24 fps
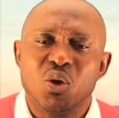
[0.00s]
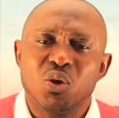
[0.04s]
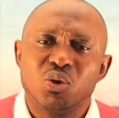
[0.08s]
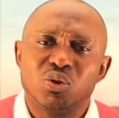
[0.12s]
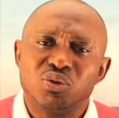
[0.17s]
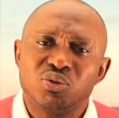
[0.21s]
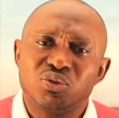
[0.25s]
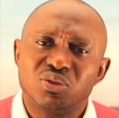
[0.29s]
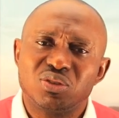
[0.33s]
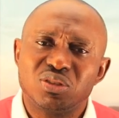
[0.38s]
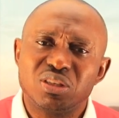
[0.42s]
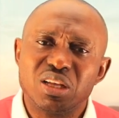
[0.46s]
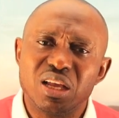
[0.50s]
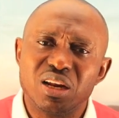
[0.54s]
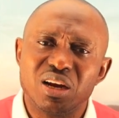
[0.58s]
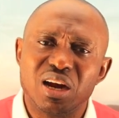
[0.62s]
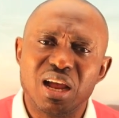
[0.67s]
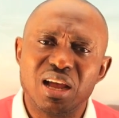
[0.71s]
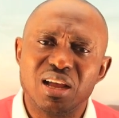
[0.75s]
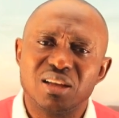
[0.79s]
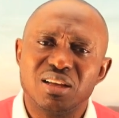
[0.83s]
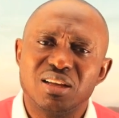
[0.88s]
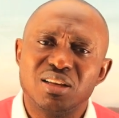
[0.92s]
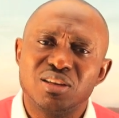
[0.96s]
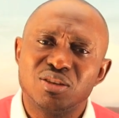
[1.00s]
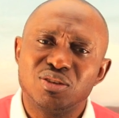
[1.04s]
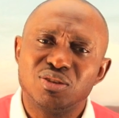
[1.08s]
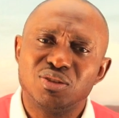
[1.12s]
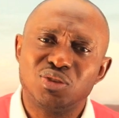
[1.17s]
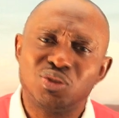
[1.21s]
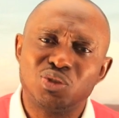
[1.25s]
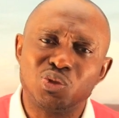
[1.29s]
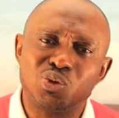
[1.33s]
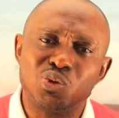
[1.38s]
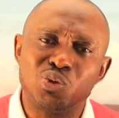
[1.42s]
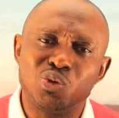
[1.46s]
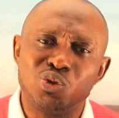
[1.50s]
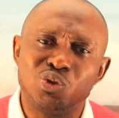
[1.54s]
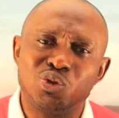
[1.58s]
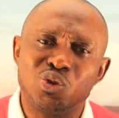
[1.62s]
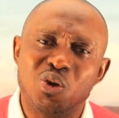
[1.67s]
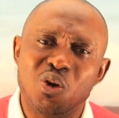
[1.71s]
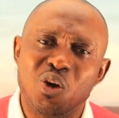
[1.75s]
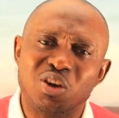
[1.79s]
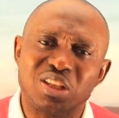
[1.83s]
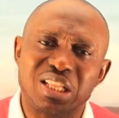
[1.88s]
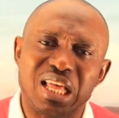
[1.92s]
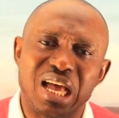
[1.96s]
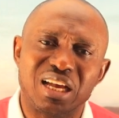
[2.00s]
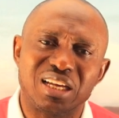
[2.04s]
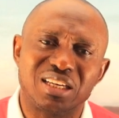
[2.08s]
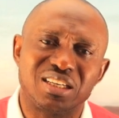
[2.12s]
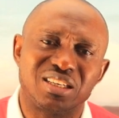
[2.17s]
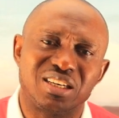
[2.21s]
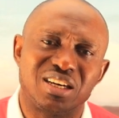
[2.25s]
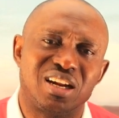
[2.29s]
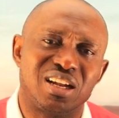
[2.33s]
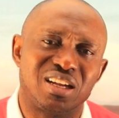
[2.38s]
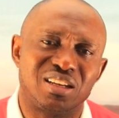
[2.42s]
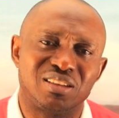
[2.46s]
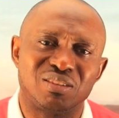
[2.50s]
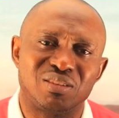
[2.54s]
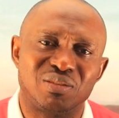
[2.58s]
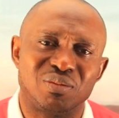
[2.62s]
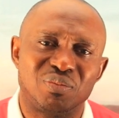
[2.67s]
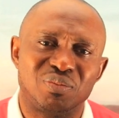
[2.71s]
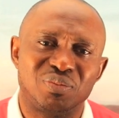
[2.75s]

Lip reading: Sarah stood on her ground